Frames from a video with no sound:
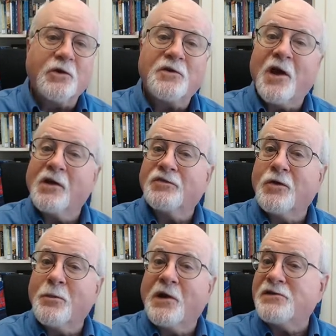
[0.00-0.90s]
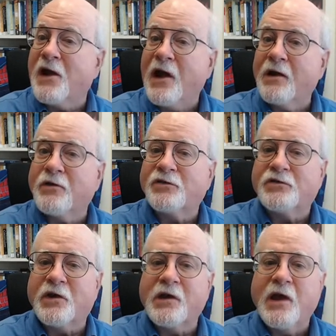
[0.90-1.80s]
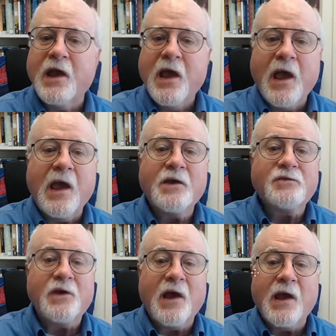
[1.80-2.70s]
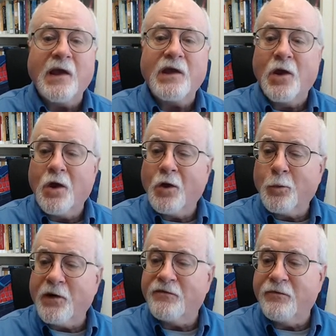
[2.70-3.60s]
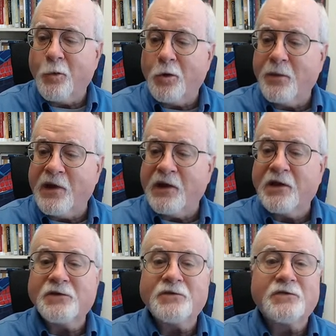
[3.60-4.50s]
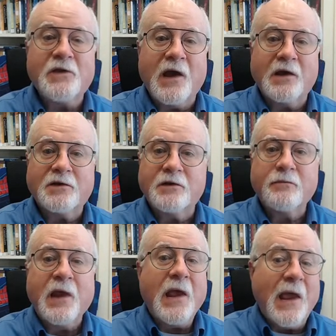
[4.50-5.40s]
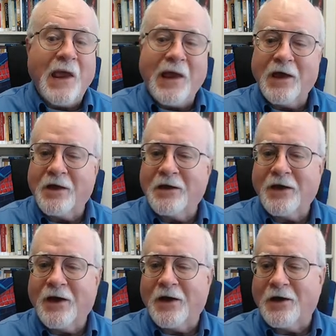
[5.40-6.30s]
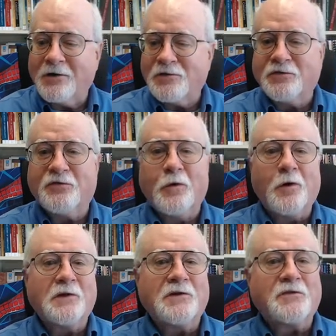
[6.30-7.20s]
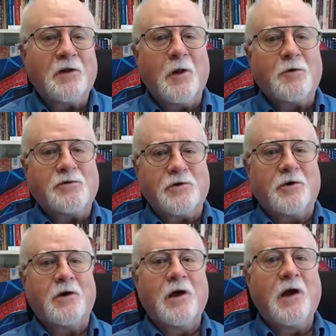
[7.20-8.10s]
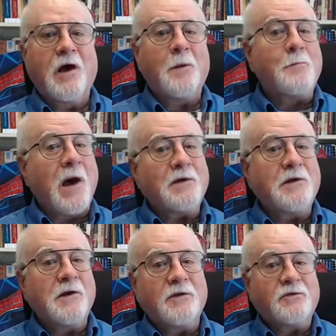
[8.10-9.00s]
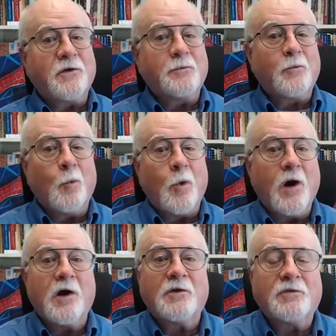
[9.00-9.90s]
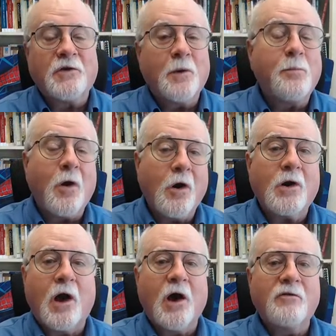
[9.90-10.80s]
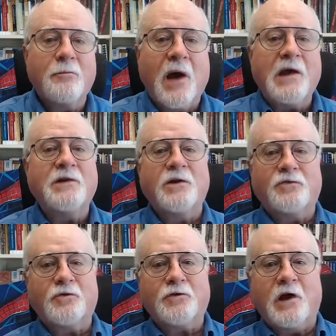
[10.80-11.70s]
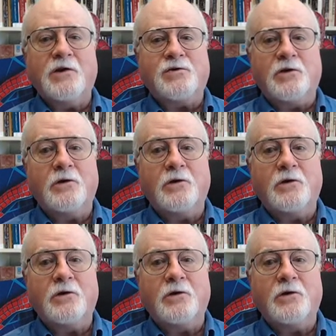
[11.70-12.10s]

not so much a heresy as a reforming sect. And just full disclosure, Montanism was part of my dissertation.